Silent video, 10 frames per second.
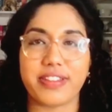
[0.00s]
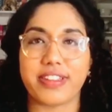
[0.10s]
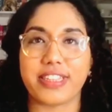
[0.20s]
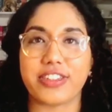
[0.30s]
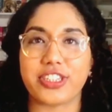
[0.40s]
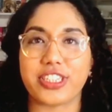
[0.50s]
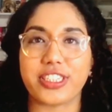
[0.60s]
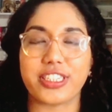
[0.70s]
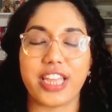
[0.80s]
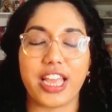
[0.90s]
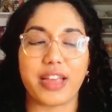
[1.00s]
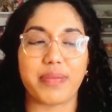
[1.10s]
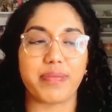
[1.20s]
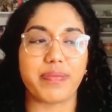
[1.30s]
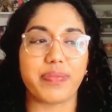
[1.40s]
decision
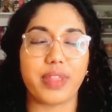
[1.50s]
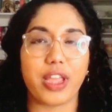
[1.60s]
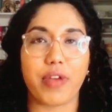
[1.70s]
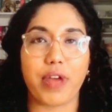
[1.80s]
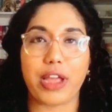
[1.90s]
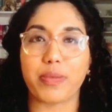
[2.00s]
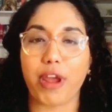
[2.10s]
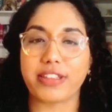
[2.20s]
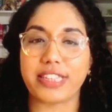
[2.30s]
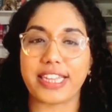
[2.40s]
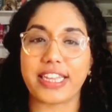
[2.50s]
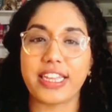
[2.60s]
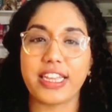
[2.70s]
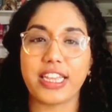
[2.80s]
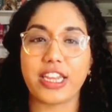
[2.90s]
around Brexit,
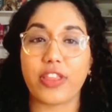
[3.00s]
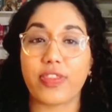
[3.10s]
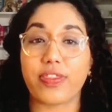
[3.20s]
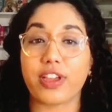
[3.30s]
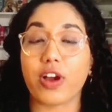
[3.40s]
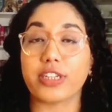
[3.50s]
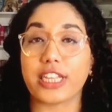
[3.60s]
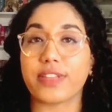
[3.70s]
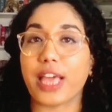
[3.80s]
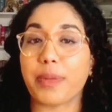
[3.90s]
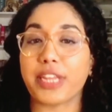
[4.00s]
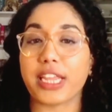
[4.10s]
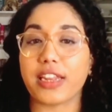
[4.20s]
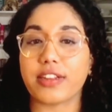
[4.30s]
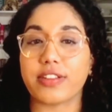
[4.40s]
you know, the context for that
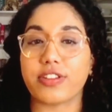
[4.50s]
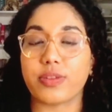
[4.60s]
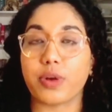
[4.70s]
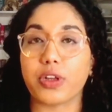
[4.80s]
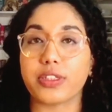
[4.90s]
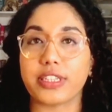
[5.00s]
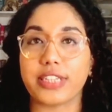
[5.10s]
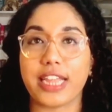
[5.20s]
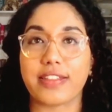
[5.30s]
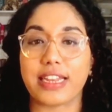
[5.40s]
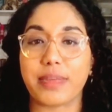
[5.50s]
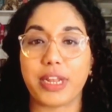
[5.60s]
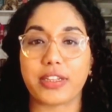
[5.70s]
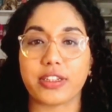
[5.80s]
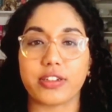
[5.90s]
particular decision was intensely
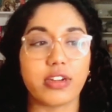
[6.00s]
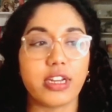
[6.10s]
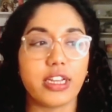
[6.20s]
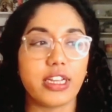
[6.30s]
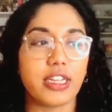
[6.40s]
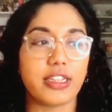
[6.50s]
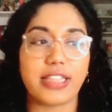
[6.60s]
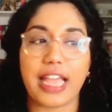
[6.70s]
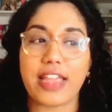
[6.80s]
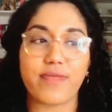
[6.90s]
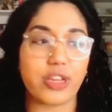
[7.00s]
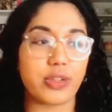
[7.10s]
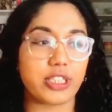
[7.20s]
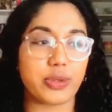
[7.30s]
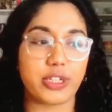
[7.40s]
political. Did that
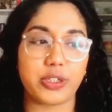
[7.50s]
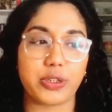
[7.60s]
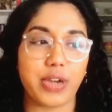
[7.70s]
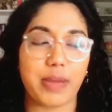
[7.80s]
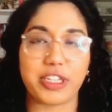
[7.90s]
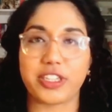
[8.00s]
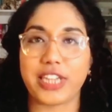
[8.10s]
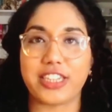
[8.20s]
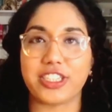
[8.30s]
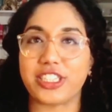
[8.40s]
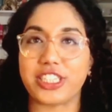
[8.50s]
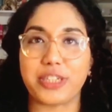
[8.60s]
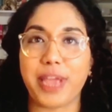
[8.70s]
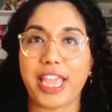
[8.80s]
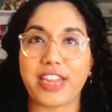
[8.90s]
influence you at all? How much attention did you
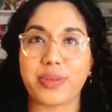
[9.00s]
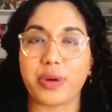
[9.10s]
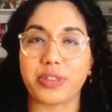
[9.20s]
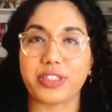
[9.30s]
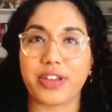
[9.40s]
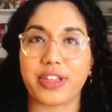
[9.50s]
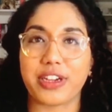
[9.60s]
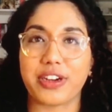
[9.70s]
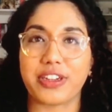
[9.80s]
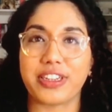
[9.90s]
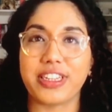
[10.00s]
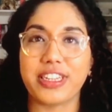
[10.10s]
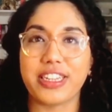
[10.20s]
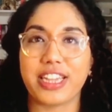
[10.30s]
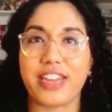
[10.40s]
pay to what was going on
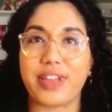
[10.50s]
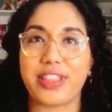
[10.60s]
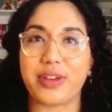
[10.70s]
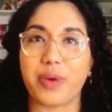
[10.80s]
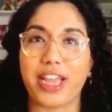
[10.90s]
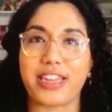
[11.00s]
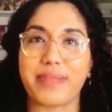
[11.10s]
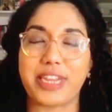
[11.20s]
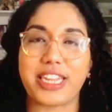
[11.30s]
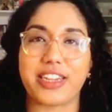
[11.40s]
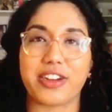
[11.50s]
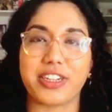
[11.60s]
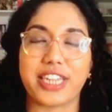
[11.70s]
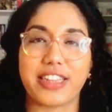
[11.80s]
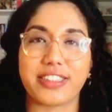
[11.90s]
kind of in the wider media
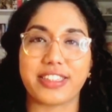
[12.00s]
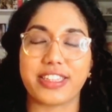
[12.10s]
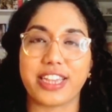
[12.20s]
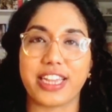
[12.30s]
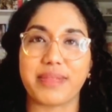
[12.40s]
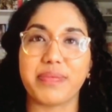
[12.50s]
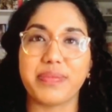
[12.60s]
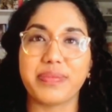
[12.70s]
context at the time?